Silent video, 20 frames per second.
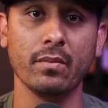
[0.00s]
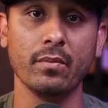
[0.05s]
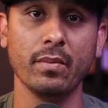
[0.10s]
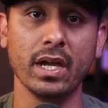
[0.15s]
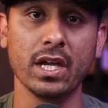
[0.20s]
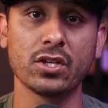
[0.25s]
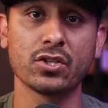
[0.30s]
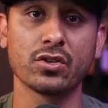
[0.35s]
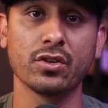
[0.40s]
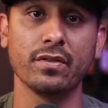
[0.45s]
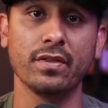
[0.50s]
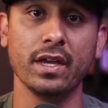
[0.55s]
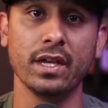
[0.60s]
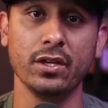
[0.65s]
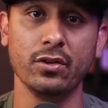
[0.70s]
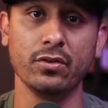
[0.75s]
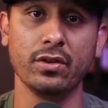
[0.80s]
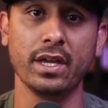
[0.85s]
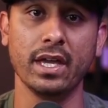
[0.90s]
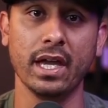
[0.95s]
make sure that
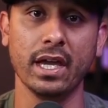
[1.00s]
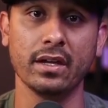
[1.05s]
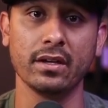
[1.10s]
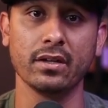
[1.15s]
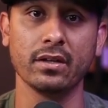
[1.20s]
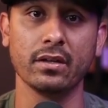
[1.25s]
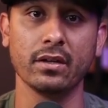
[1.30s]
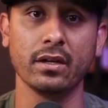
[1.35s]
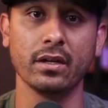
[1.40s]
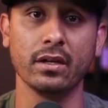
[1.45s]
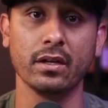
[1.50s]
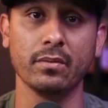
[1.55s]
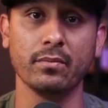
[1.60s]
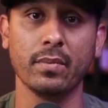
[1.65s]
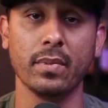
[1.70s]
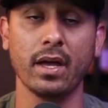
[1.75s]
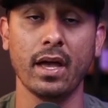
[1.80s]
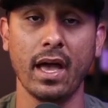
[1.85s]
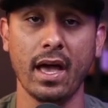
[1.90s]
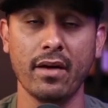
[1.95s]
you can
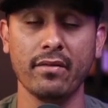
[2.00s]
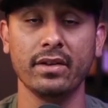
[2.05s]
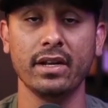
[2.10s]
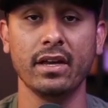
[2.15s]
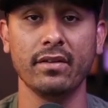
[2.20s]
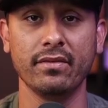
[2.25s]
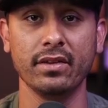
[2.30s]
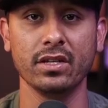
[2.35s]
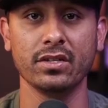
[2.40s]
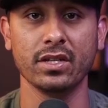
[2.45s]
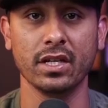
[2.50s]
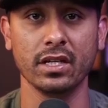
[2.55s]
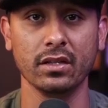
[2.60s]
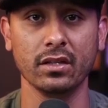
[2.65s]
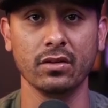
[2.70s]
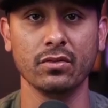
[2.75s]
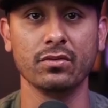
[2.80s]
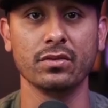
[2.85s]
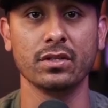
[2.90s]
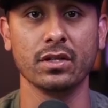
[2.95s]
have an FHA
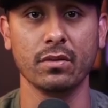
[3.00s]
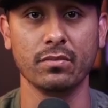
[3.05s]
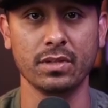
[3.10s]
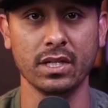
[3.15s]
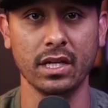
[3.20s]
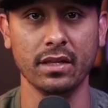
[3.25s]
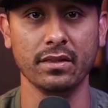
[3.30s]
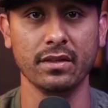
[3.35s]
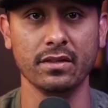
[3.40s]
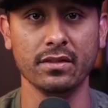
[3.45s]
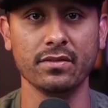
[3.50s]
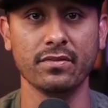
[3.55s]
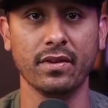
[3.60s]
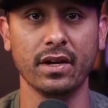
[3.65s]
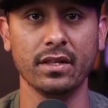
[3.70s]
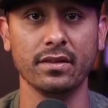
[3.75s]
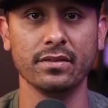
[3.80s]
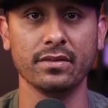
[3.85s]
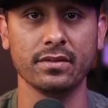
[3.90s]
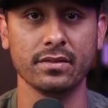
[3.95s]
loan to obtain these
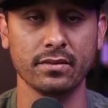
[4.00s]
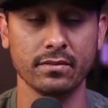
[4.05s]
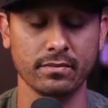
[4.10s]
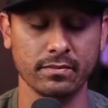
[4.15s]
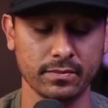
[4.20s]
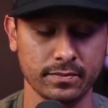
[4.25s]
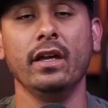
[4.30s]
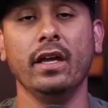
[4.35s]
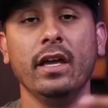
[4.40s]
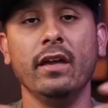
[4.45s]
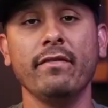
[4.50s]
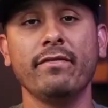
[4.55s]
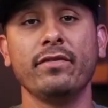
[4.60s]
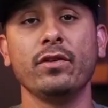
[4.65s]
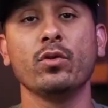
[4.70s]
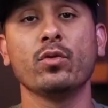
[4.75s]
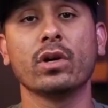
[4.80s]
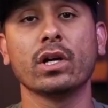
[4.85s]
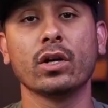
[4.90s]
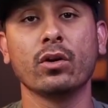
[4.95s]
funds. If
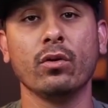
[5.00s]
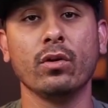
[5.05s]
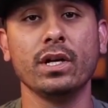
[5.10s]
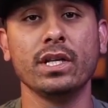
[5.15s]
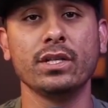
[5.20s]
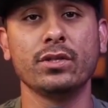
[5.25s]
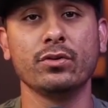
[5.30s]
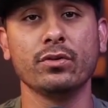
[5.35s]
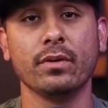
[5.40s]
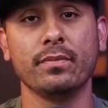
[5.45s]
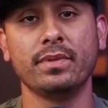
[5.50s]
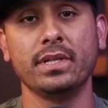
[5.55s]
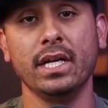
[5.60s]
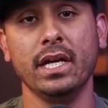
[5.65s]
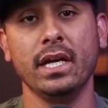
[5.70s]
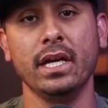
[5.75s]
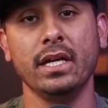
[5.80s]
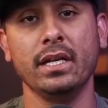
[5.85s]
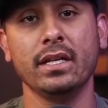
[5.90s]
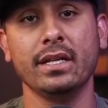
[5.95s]
you are going to
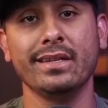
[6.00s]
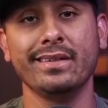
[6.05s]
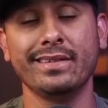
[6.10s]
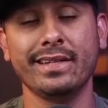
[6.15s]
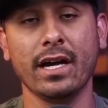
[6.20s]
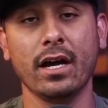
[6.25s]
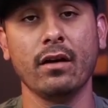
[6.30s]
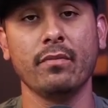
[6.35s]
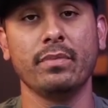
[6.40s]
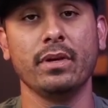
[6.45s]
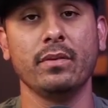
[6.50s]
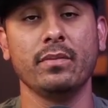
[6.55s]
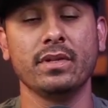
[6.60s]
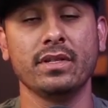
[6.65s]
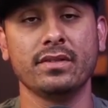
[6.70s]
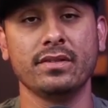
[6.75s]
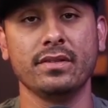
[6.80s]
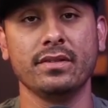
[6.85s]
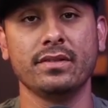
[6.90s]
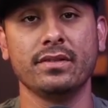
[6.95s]
obtain down payment
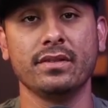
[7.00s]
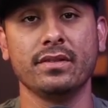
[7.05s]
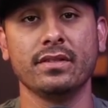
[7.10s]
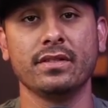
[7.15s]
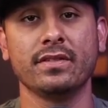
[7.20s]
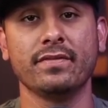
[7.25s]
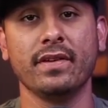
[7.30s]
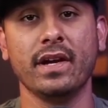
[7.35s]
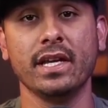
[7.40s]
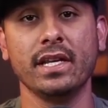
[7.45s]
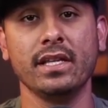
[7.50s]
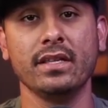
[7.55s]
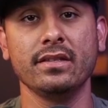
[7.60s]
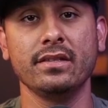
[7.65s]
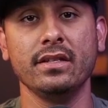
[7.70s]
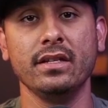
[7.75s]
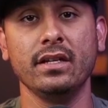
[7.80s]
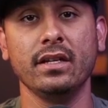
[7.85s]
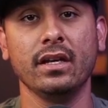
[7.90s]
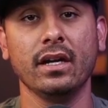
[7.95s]
assistance
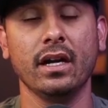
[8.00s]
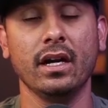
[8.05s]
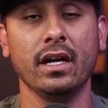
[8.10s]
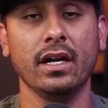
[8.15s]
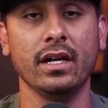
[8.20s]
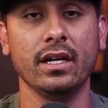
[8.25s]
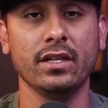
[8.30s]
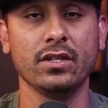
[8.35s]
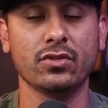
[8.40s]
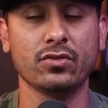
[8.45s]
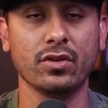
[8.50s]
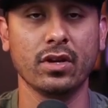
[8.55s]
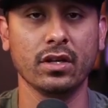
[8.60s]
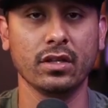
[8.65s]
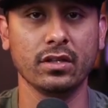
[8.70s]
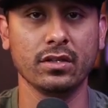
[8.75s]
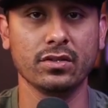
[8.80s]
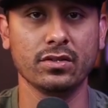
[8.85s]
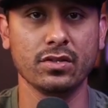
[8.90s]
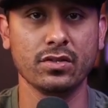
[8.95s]
financing, I
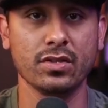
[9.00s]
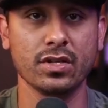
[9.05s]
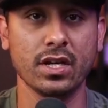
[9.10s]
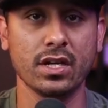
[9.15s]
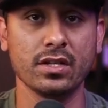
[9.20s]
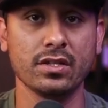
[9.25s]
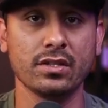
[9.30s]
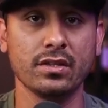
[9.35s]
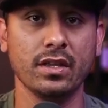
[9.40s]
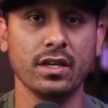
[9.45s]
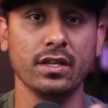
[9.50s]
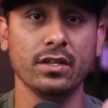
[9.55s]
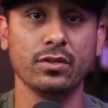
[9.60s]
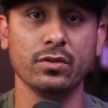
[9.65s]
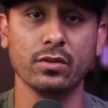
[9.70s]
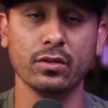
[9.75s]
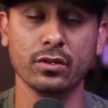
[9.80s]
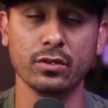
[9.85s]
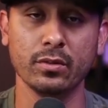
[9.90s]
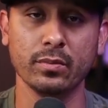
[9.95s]
strongly suggest that you
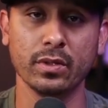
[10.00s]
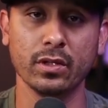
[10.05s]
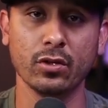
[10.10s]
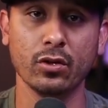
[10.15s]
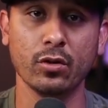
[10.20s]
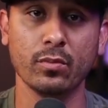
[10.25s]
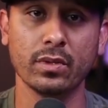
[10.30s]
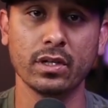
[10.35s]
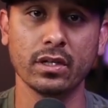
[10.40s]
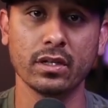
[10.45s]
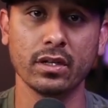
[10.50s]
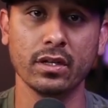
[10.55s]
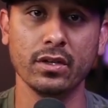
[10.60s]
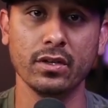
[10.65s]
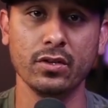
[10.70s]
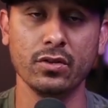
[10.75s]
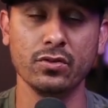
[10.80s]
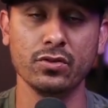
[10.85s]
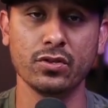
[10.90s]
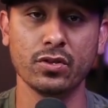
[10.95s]
do a little bit of homework,
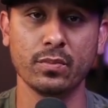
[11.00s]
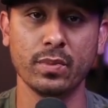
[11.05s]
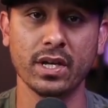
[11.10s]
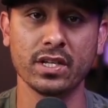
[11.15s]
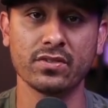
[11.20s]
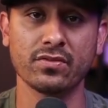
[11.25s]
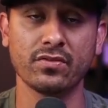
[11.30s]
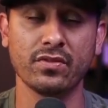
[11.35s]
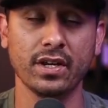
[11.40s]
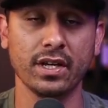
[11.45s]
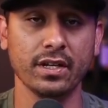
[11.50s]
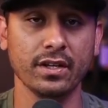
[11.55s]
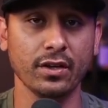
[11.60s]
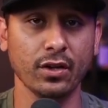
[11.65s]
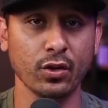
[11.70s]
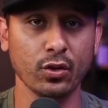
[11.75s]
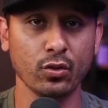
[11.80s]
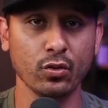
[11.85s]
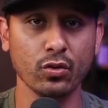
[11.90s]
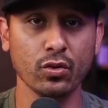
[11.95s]
use your best
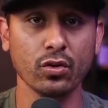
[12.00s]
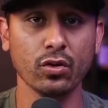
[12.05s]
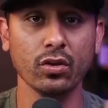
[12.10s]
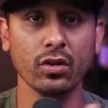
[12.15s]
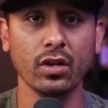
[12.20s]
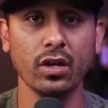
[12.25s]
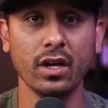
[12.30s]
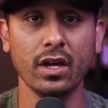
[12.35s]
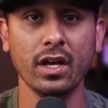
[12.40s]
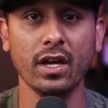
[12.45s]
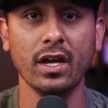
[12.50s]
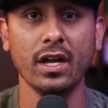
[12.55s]
friend Google.